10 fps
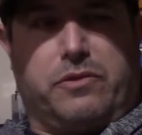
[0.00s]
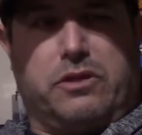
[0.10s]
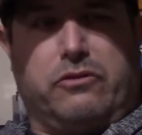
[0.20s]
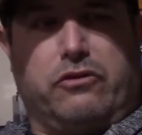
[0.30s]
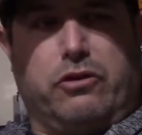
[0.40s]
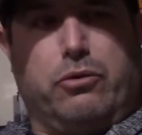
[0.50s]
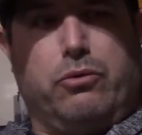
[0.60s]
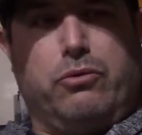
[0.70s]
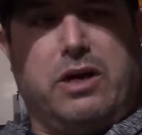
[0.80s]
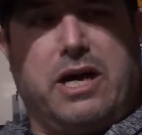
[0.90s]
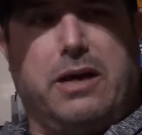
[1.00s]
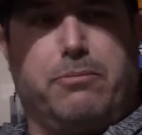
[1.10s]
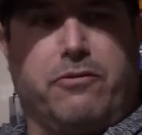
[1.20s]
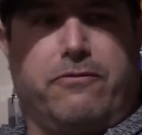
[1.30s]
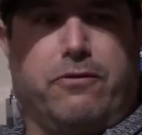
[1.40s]
So I
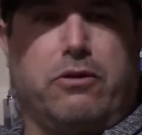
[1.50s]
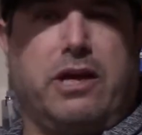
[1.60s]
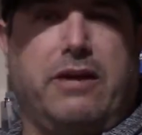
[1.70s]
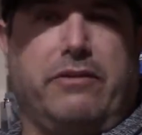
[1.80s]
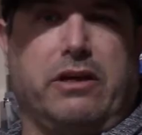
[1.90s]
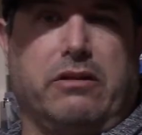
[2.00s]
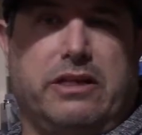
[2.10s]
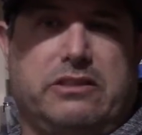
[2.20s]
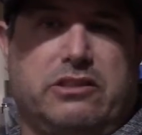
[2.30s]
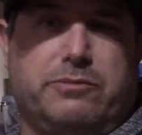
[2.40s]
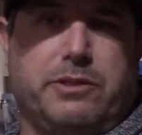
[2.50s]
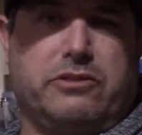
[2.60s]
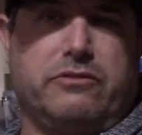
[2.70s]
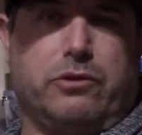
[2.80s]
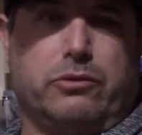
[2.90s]
prefer having a less
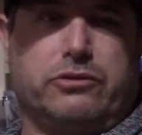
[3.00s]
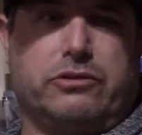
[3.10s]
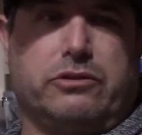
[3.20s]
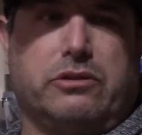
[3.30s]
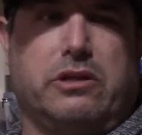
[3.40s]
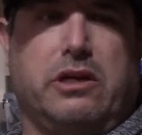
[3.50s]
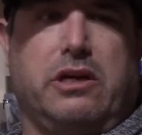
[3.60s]
expensive holster